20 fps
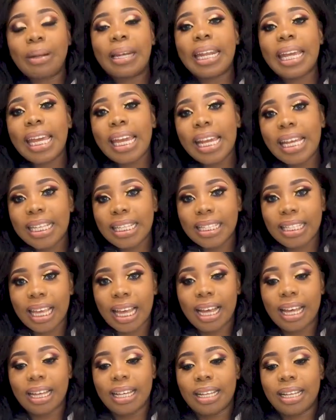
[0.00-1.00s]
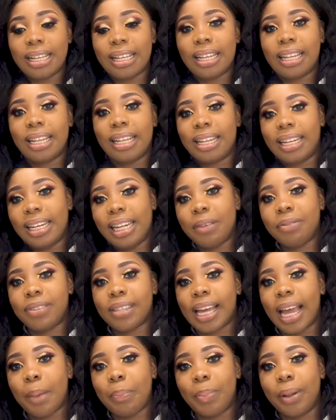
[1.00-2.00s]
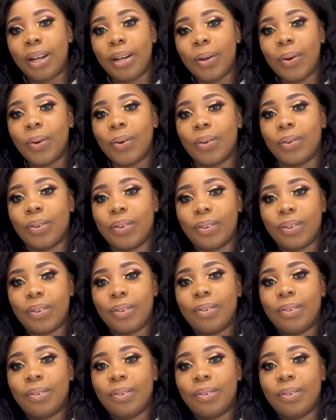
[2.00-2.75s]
Please leave type alone.